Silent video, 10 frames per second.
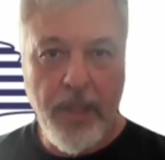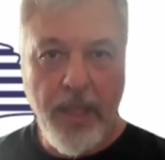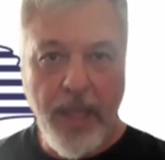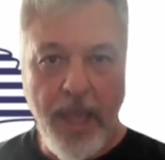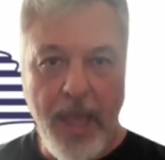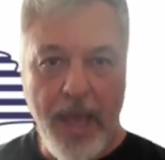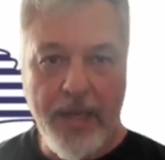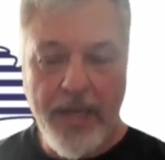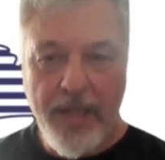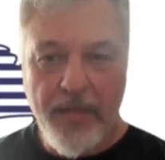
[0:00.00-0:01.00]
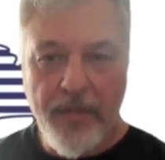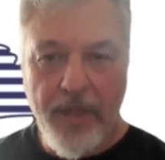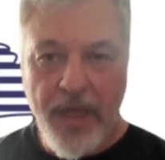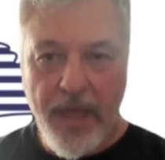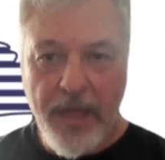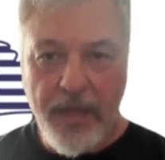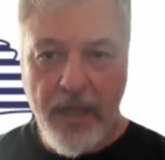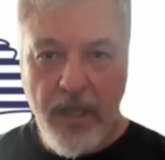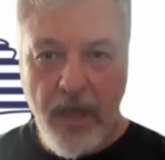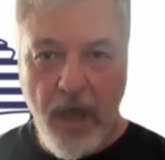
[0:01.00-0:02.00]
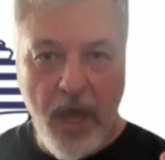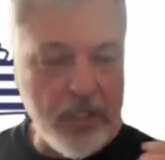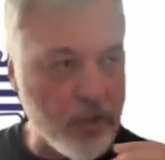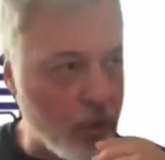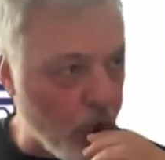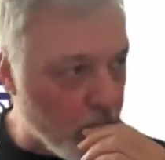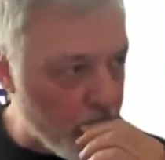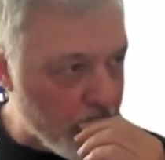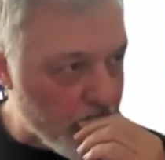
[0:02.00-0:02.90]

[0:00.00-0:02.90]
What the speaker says: And then also